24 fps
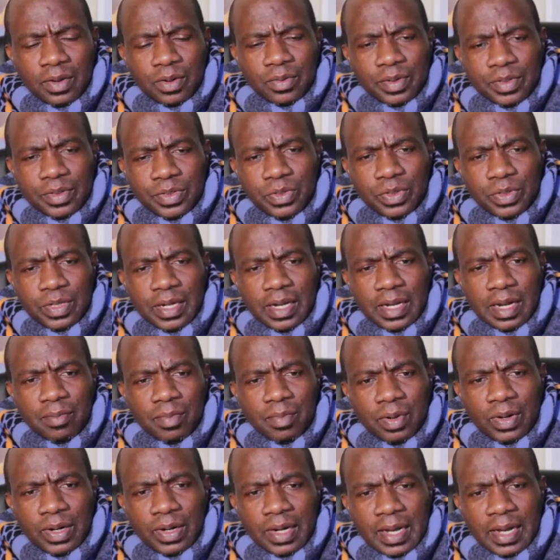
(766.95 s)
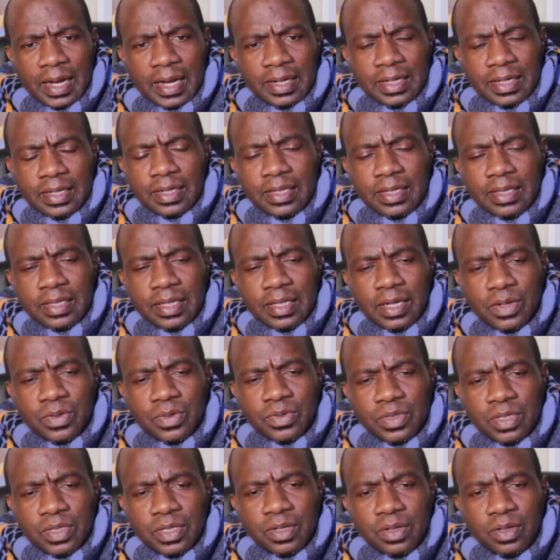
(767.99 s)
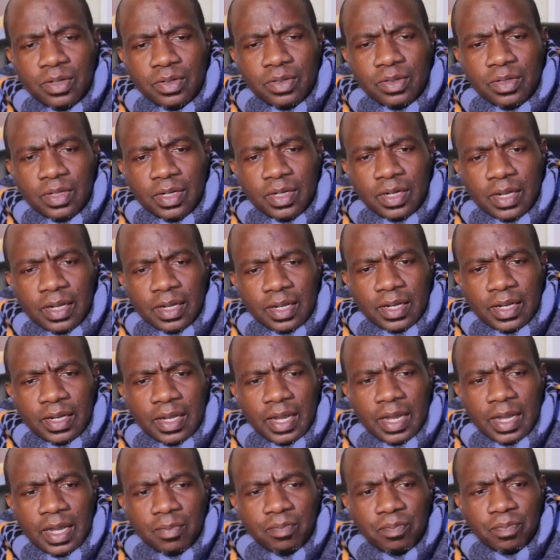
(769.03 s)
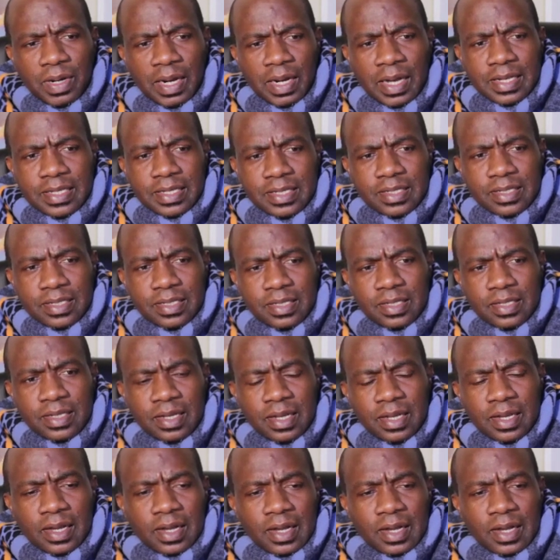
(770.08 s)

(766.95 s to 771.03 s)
We're talking about 100,000 K plus,